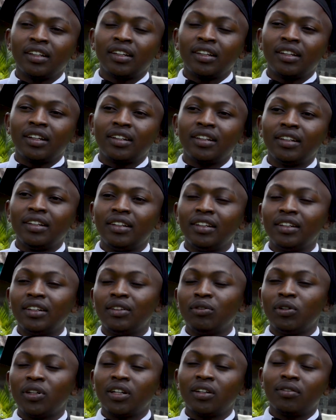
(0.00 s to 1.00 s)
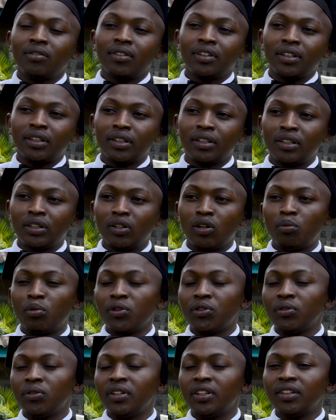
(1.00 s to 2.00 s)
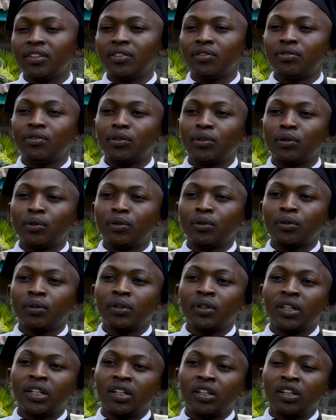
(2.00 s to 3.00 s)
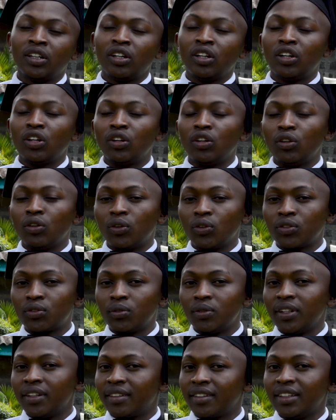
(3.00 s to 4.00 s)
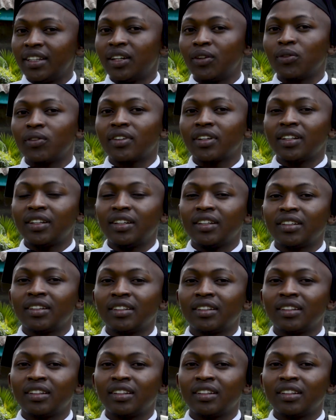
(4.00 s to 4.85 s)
that indeed we have opportunities for law students here outside.